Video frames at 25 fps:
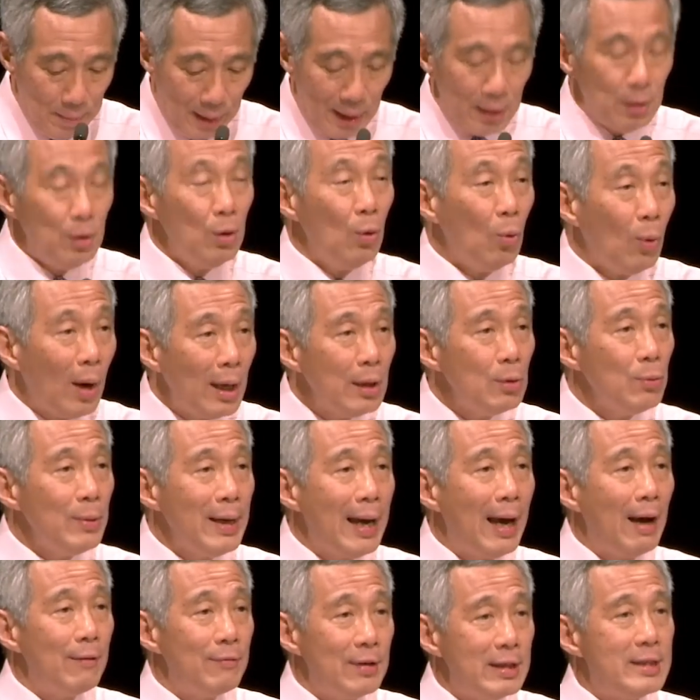But what
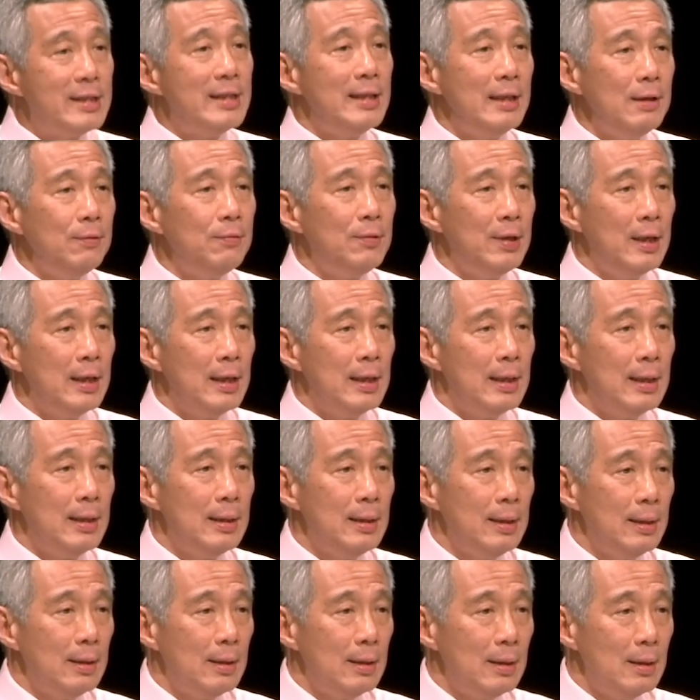we have achieved
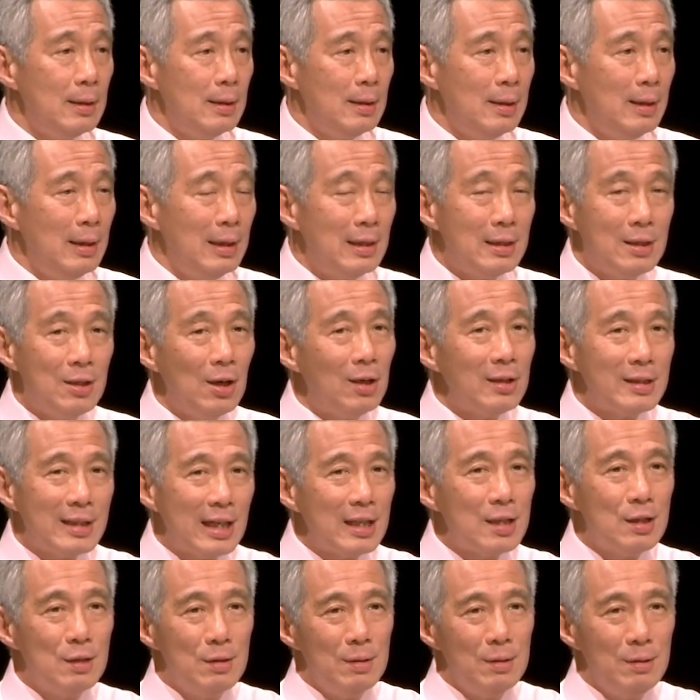here is not
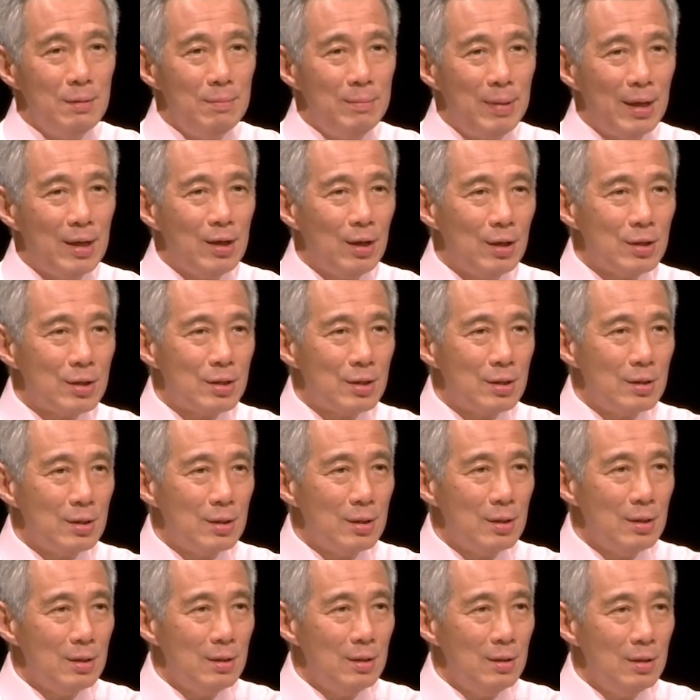just because
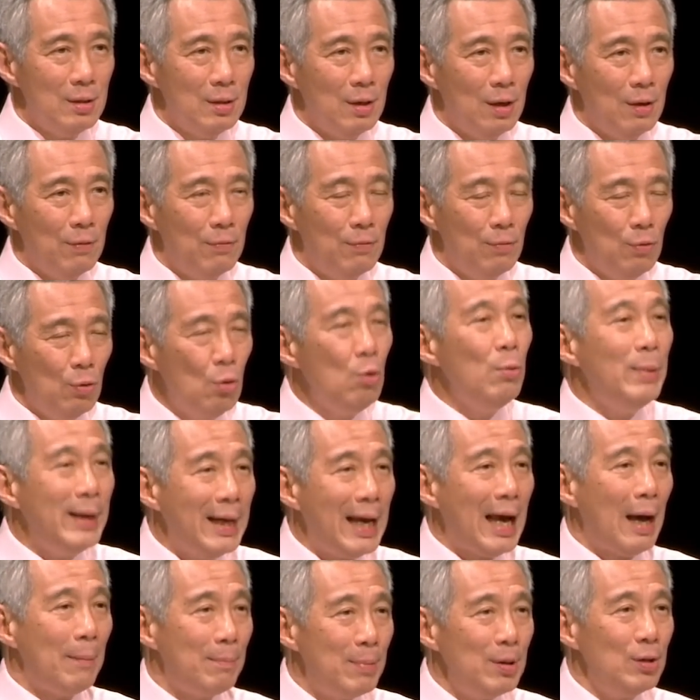of who
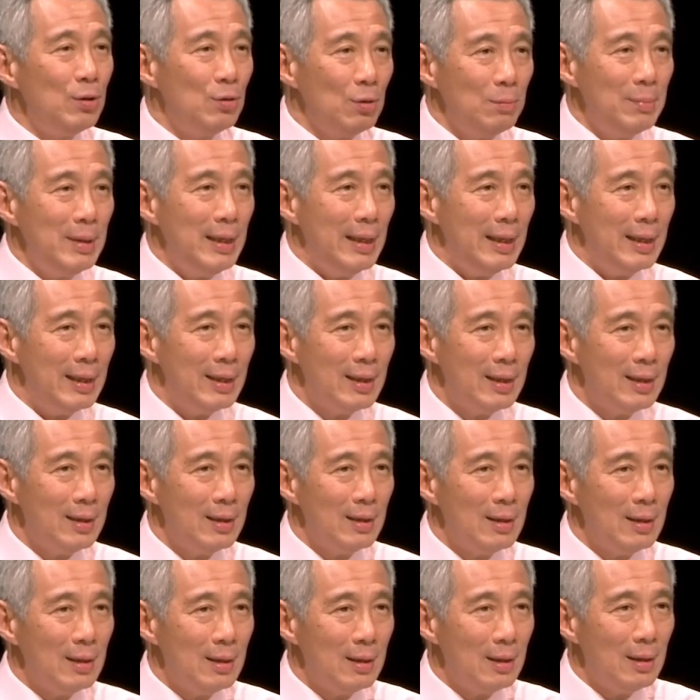we happen to be.
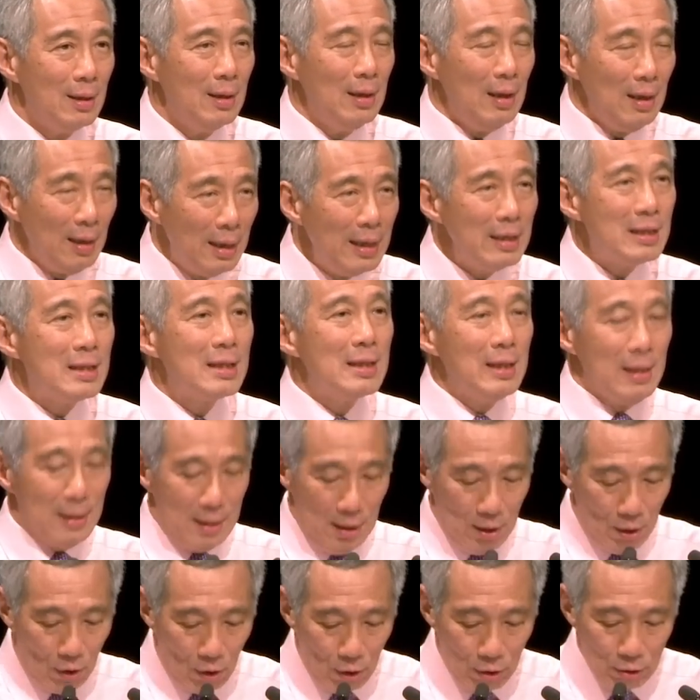It's
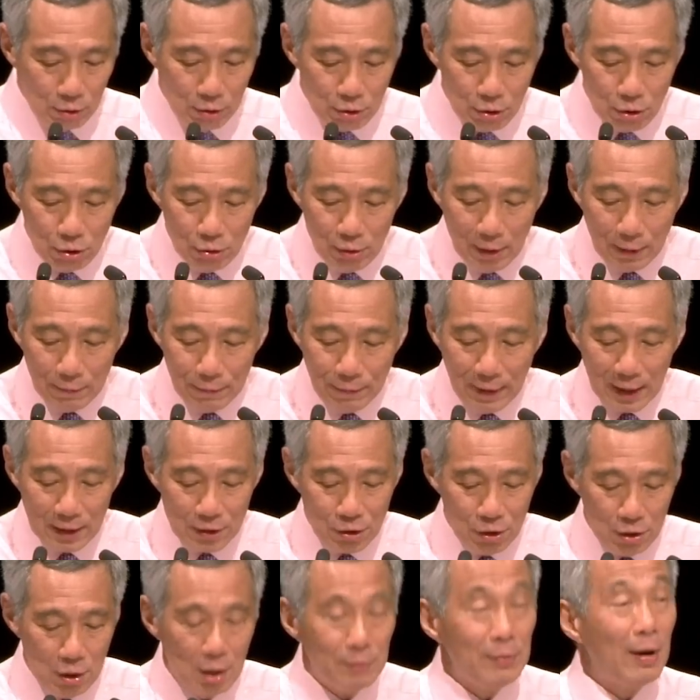also a
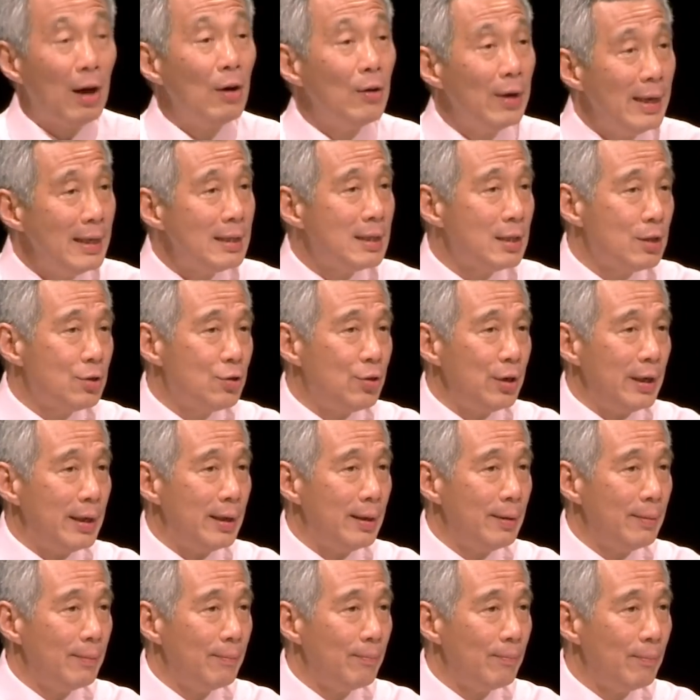function of our
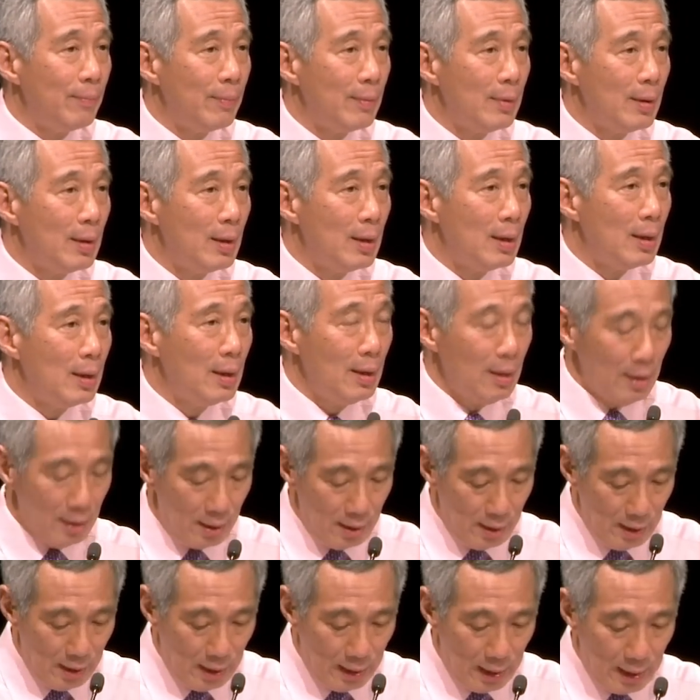history
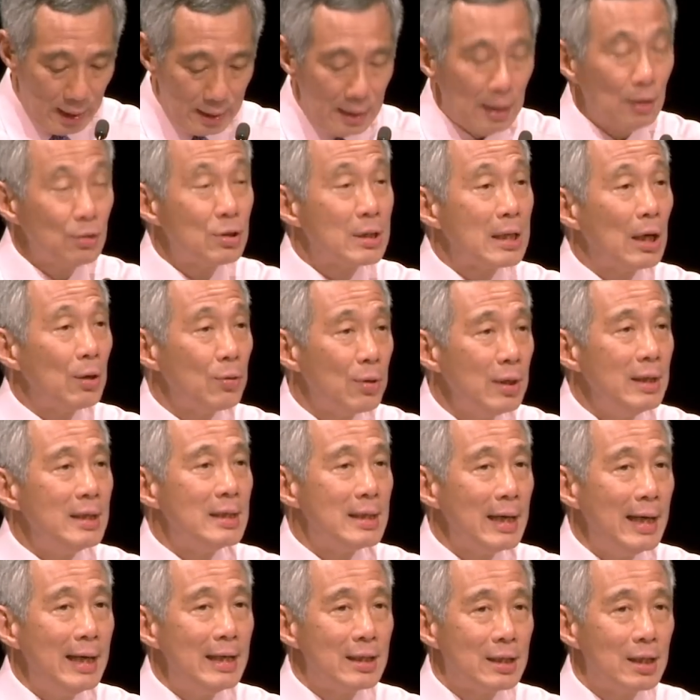and our
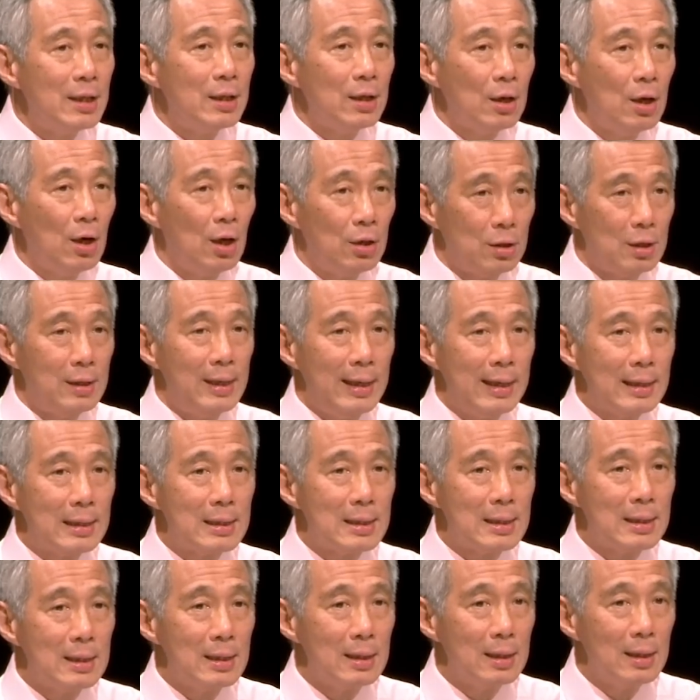Southeast Asian
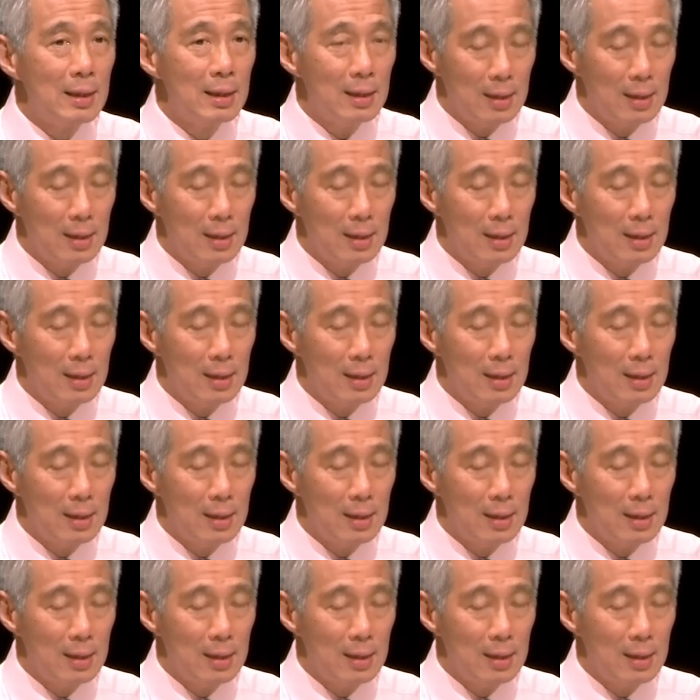context.